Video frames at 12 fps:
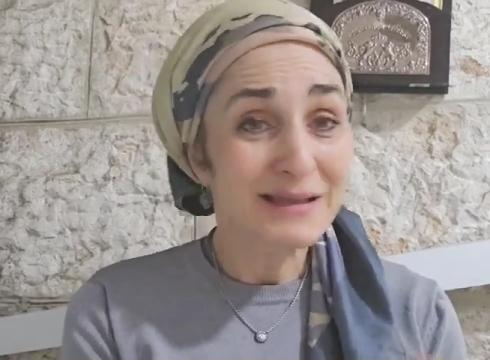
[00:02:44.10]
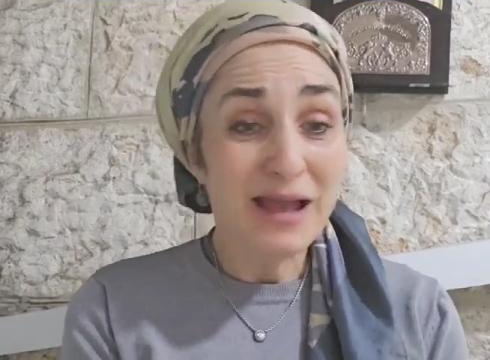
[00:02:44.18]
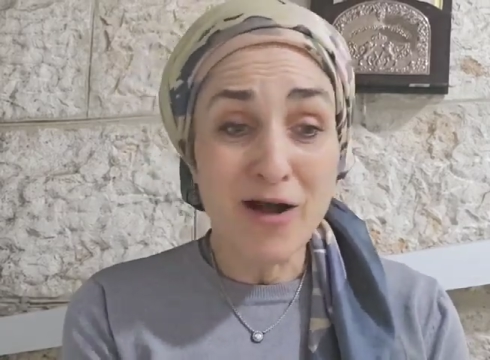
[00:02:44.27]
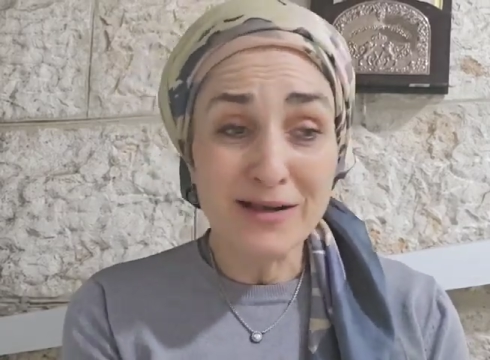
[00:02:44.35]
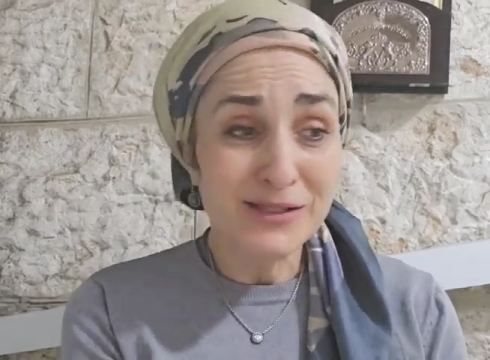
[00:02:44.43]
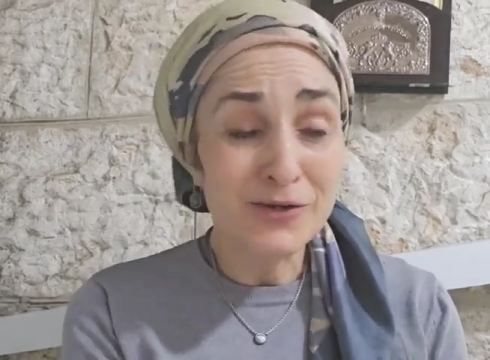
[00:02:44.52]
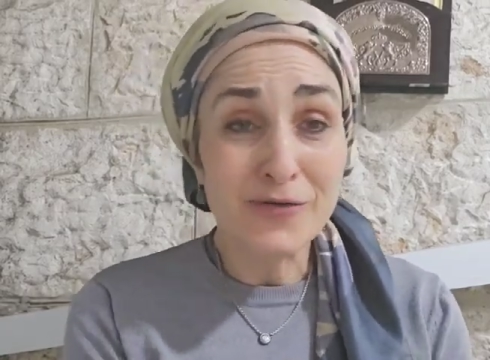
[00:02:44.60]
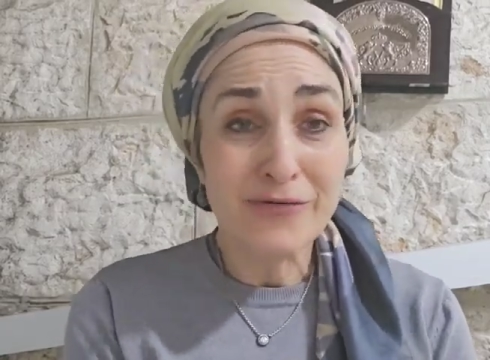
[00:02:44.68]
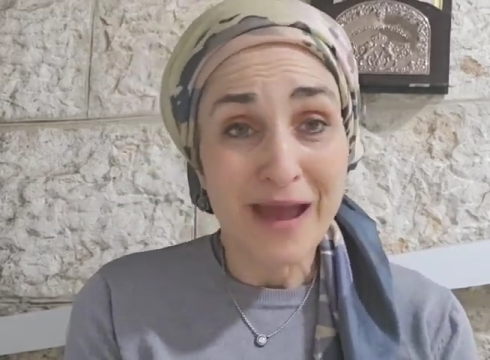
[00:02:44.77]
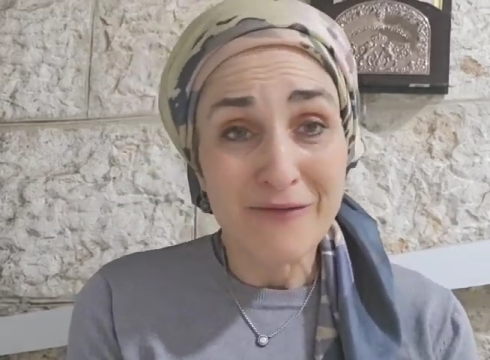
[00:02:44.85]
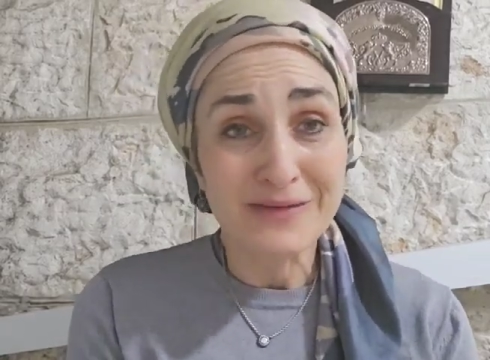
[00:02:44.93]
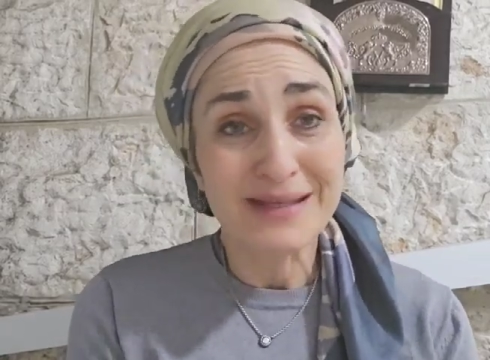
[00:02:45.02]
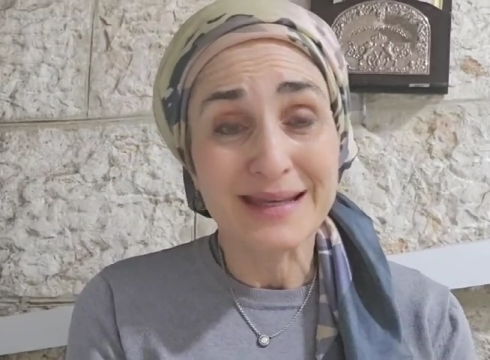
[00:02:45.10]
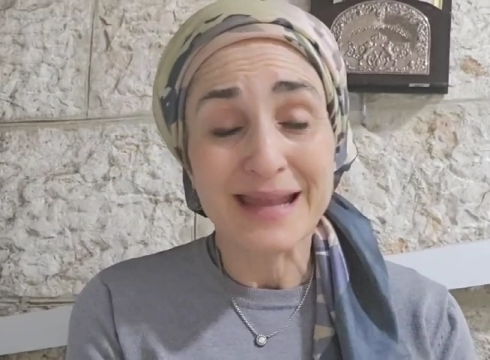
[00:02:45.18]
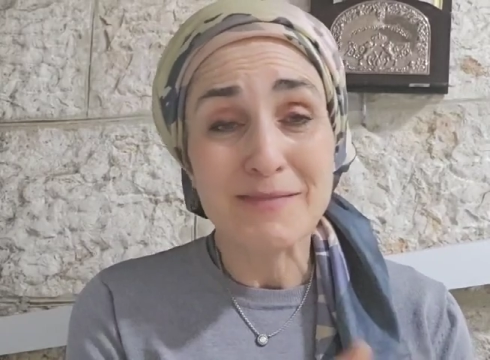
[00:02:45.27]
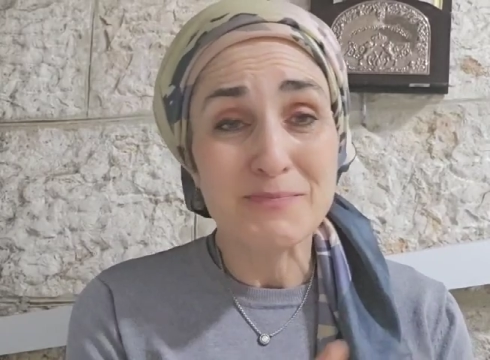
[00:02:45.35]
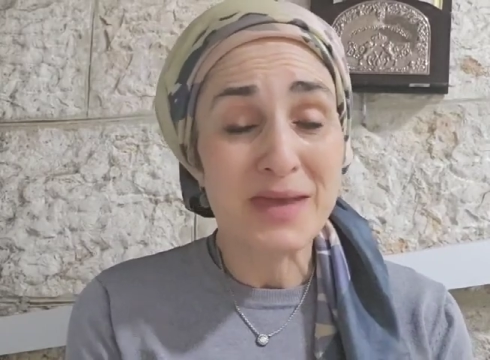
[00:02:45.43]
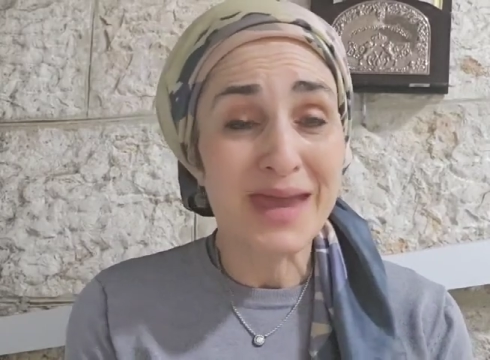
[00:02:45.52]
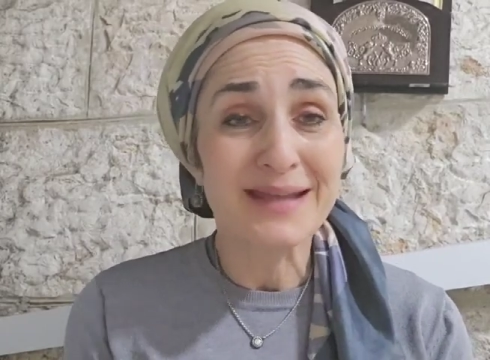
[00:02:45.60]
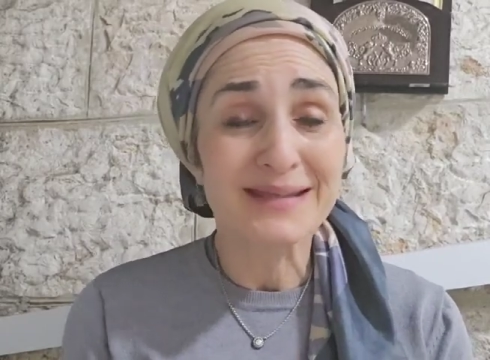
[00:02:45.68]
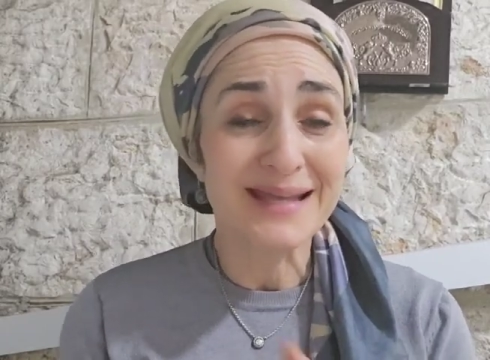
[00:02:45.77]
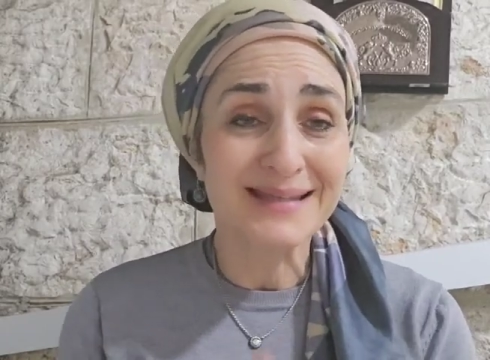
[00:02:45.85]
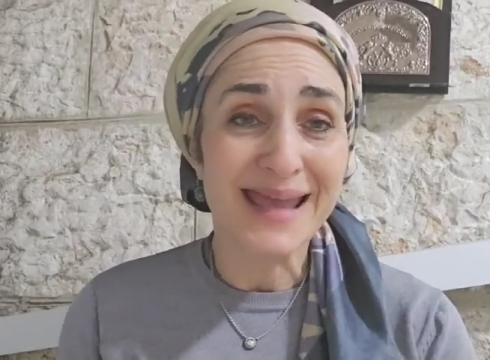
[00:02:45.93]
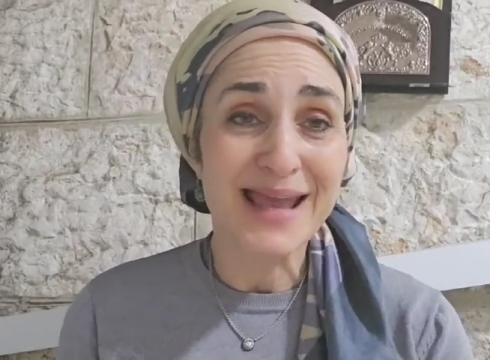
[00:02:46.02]
also crafted and picked
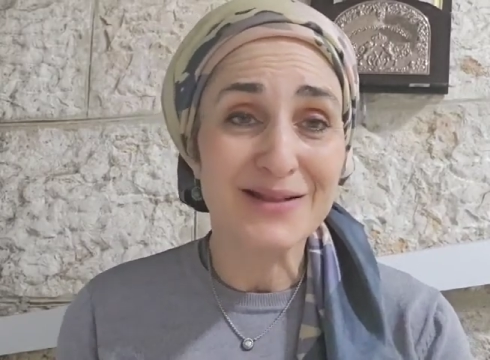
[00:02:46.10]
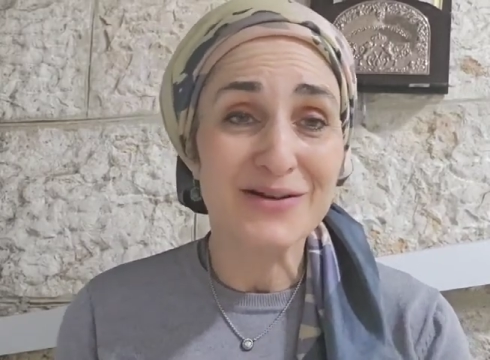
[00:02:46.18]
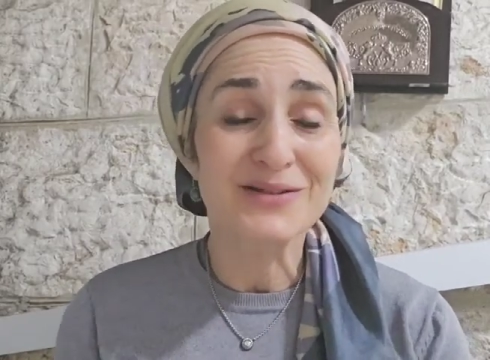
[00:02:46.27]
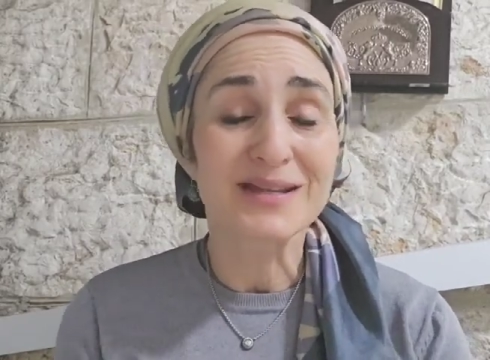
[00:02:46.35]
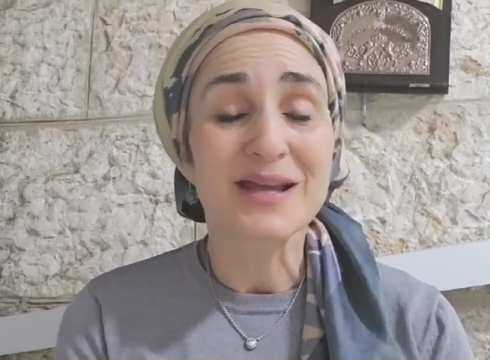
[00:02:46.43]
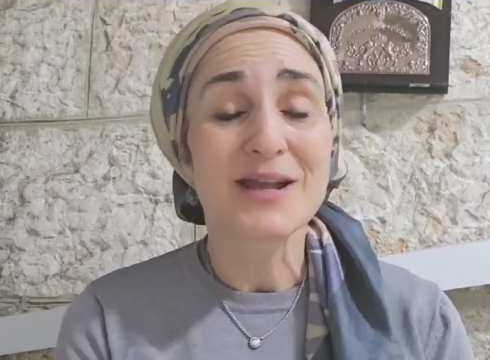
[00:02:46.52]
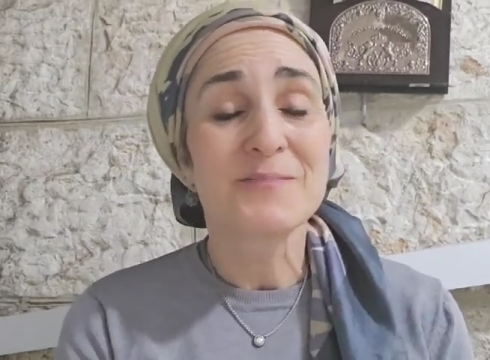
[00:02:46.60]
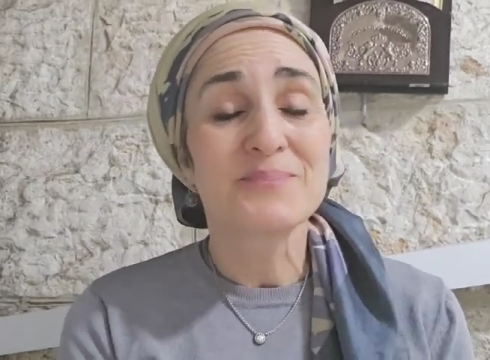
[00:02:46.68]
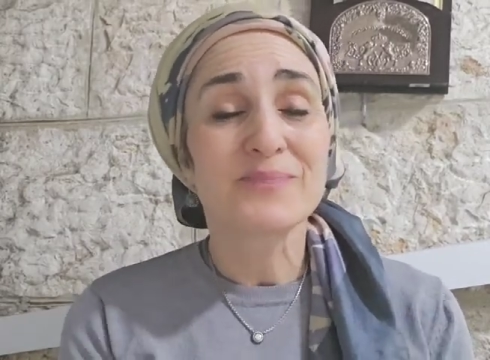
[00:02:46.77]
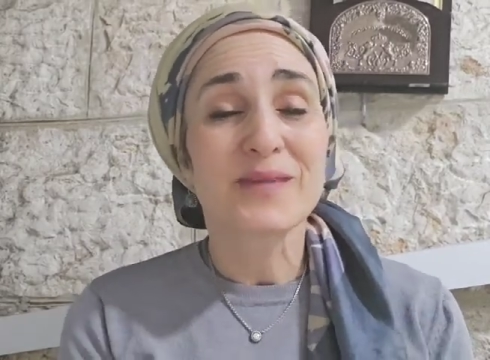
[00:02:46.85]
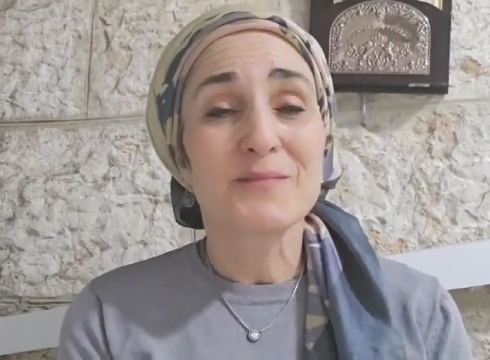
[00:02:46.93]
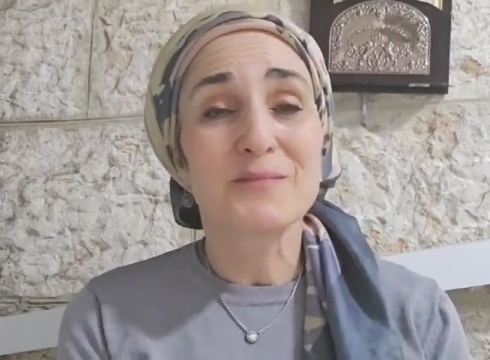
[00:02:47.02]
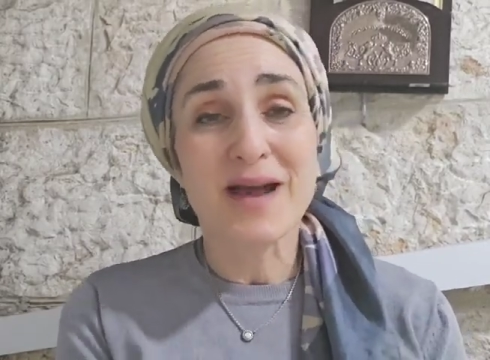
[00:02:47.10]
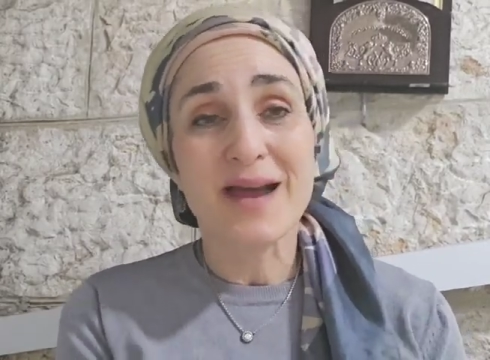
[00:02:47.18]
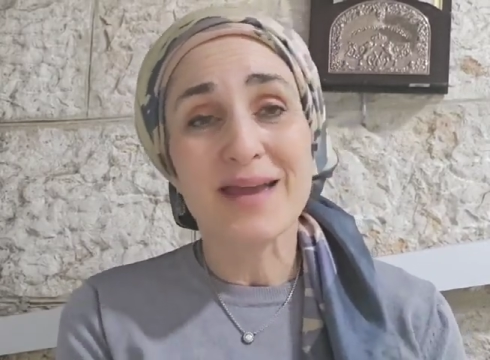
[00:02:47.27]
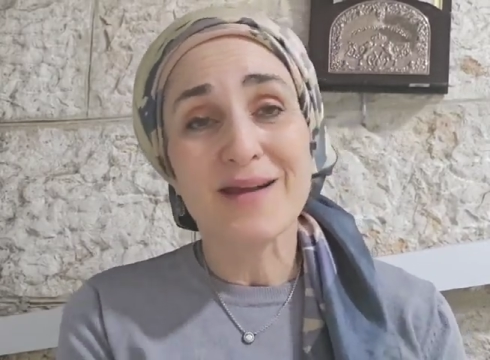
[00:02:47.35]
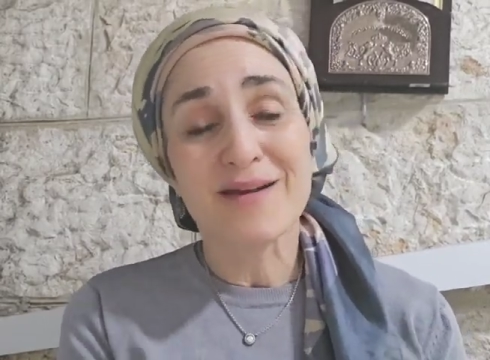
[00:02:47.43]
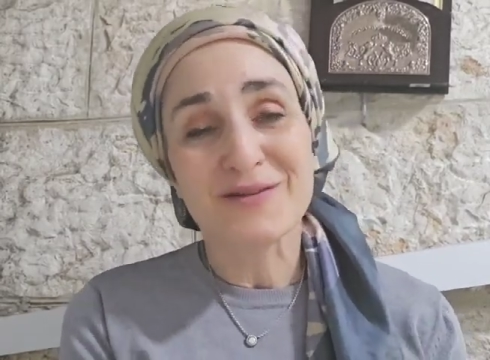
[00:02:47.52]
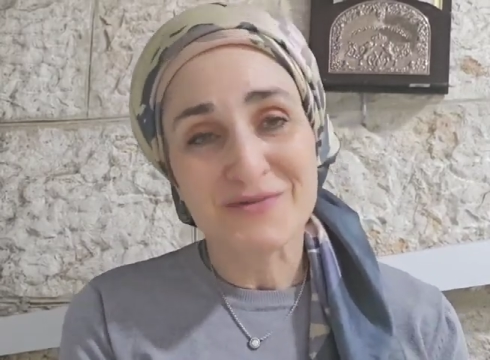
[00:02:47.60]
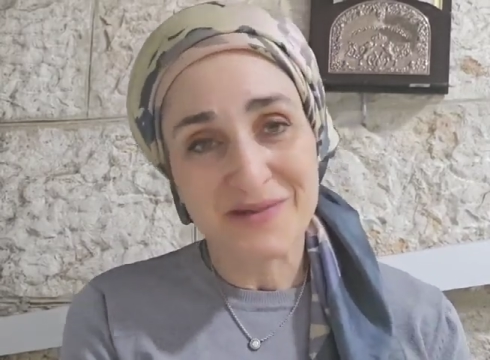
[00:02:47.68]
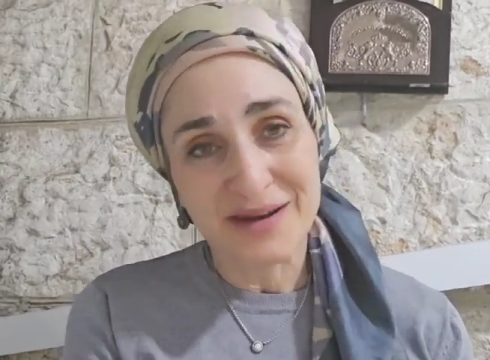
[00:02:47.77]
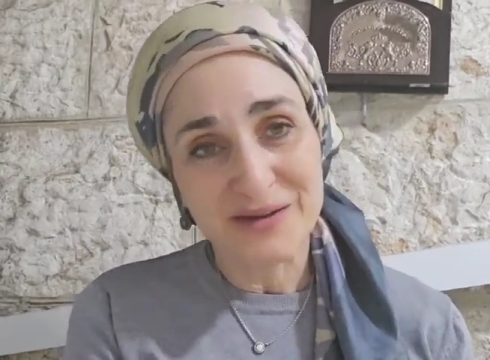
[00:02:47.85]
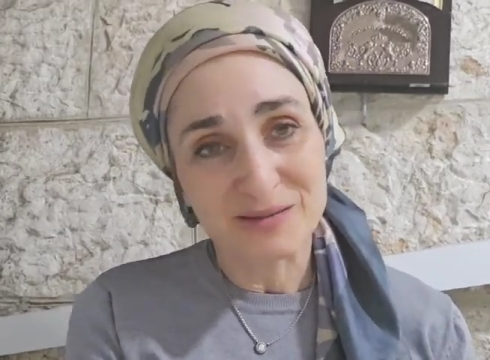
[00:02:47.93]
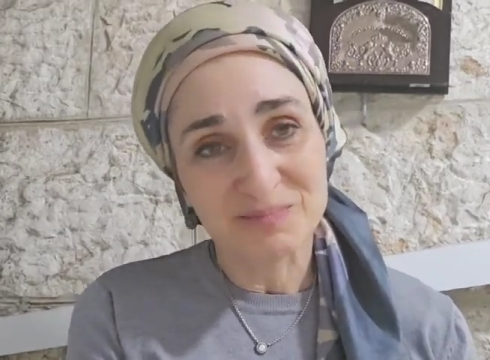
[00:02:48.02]
and tailored by our
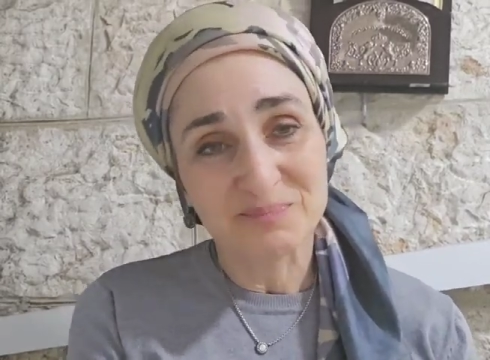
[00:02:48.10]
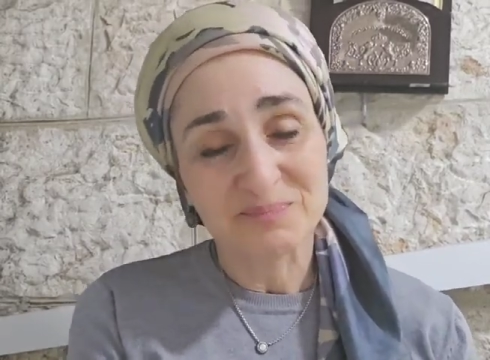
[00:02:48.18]
Creator.